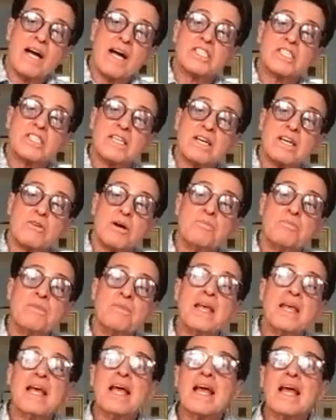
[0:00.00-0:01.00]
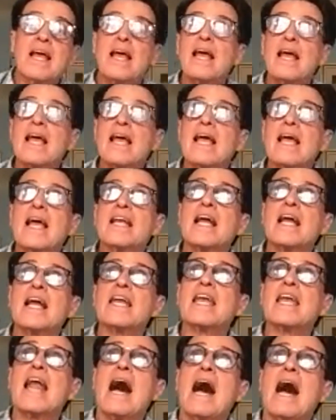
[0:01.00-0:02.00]
Serum, it
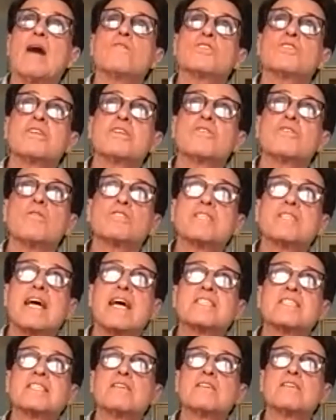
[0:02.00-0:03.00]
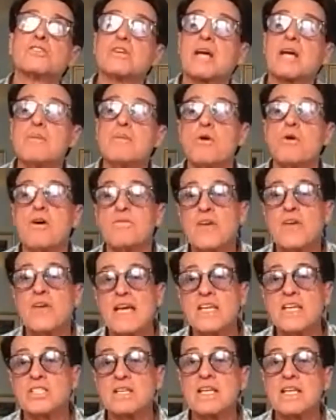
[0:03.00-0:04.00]
allows those dead cells to come off
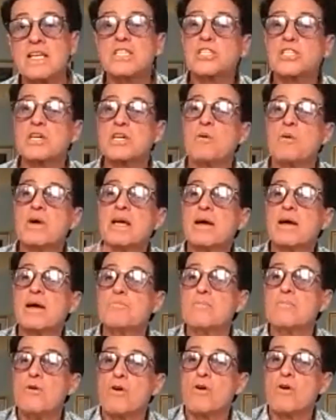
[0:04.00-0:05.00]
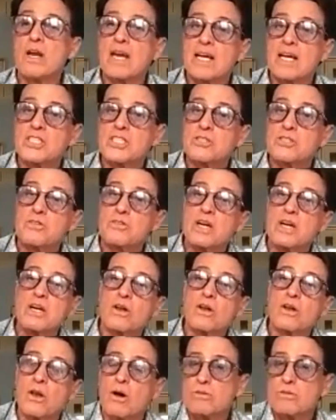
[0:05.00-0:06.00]
easily, showing more luster and
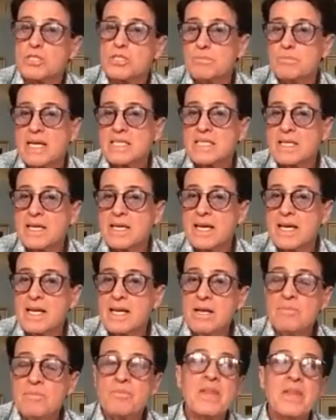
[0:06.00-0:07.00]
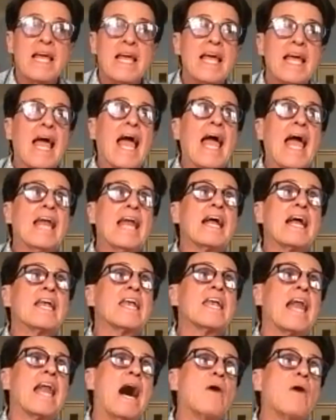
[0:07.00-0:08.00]
glow to my skin, and
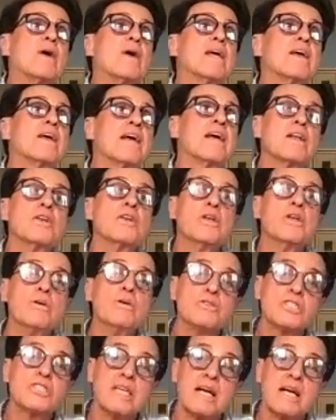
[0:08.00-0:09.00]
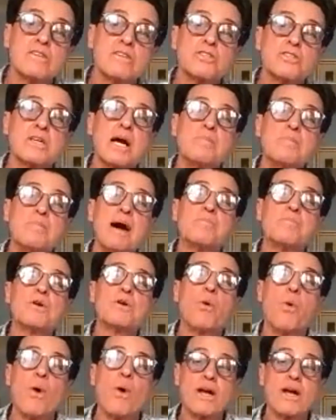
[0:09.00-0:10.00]
allowing new cells to come up
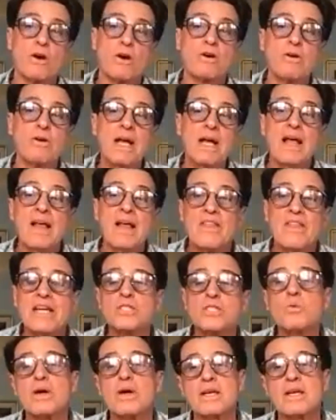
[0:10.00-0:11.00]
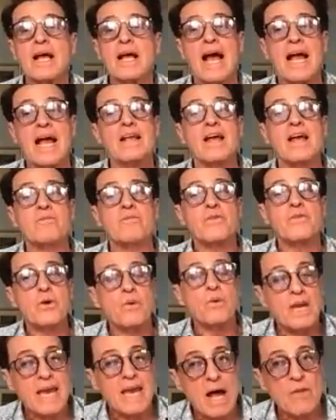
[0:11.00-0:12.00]
quicker. That's what, if you
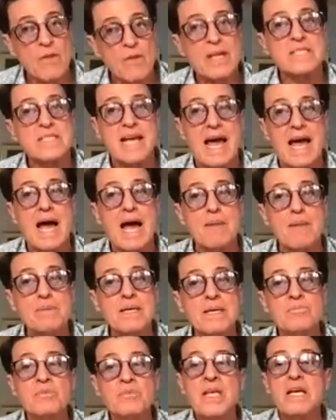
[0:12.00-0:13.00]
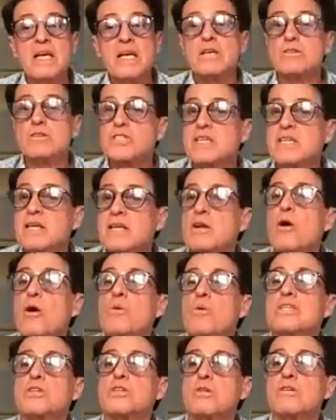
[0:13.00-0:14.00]
allow that to happen, your skin
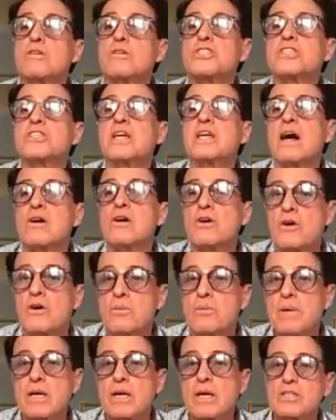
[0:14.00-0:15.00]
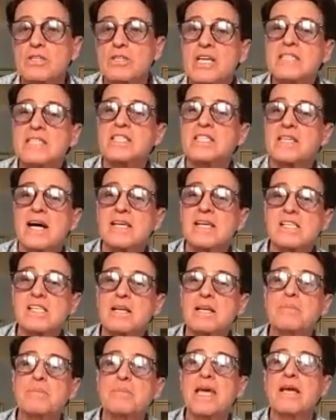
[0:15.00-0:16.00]
always looks younger because it's constantly
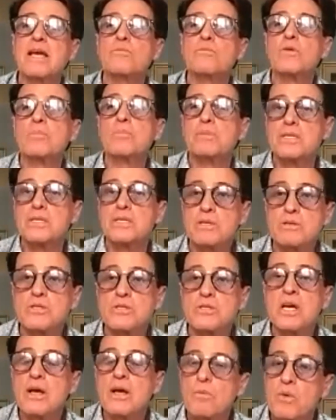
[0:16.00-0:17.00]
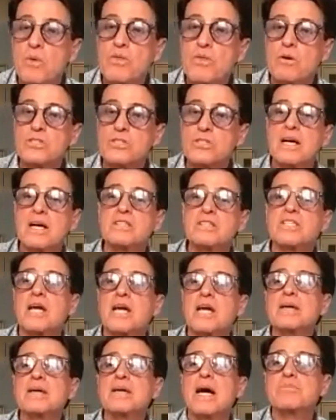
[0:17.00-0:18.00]
being reproduced with those cells
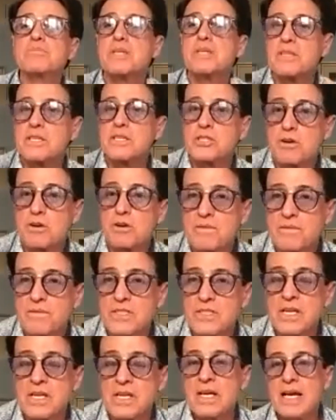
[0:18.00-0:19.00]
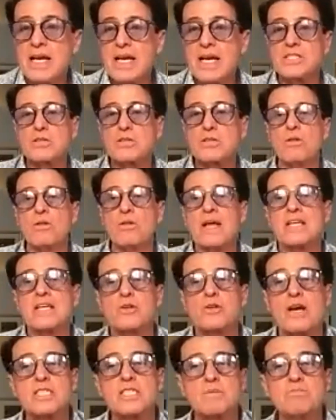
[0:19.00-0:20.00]
coming up to the surface. It's called that
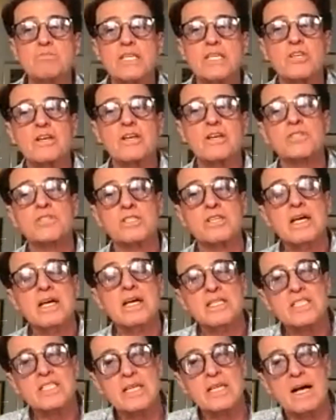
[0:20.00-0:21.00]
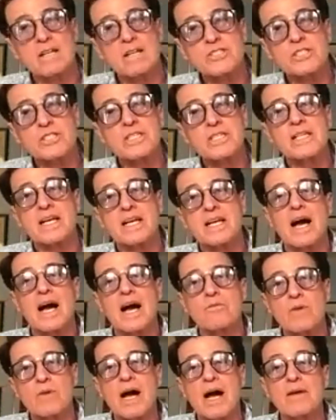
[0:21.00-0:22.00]
transmission of cells that
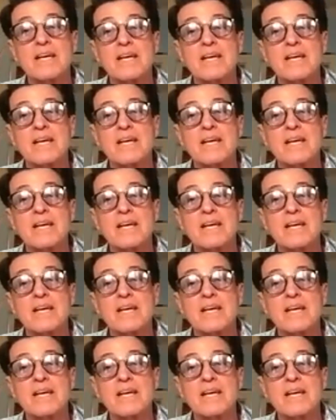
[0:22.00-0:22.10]
arrive.